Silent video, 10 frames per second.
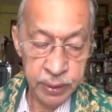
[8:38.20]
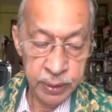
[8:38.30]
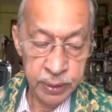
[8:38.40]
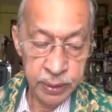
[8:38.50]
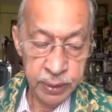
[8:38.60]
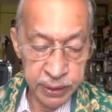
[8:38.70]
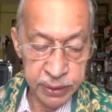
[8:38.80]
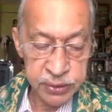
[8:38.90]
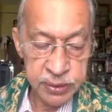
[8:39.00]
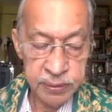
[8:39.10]
It hmm.
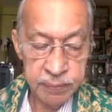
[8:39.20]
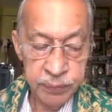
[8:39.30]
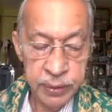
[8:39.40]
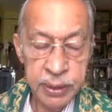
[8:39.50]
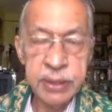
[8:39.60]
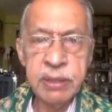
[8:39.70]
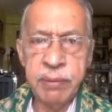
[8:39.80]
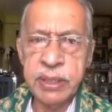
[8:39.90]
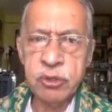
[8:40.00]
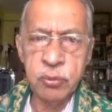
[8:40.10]
means, it is a
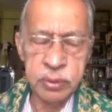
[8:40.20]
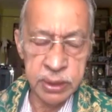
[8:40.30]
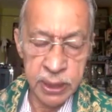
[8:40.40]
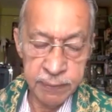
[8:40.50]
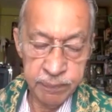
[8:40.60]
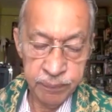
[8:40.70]
Veda Sukta.